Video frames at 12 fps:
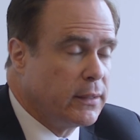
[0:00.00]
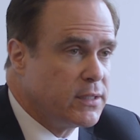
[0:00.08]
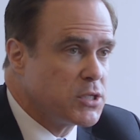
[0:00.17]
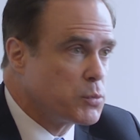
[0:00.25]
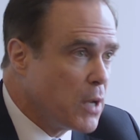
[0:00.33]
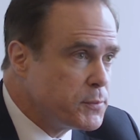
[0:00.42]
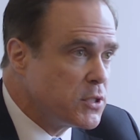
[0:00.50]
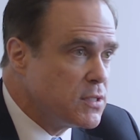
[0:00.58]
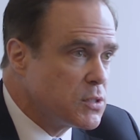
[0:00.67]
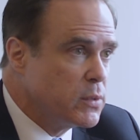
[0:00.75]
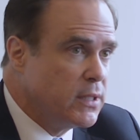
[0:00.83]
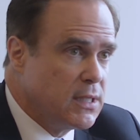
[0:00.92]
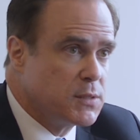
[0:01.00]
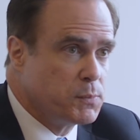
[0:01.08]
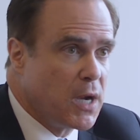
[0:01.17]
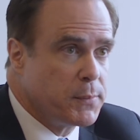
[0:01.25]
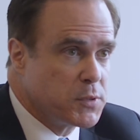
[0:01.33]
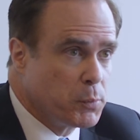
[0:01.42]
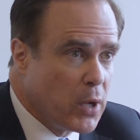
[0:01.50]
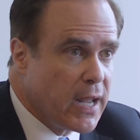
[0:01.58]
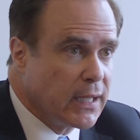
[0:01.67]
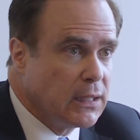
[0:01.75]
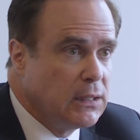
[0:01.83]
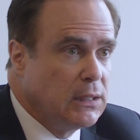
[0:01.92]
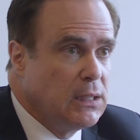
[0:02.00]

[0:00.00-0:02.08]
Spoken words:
disruptions when these pipes break.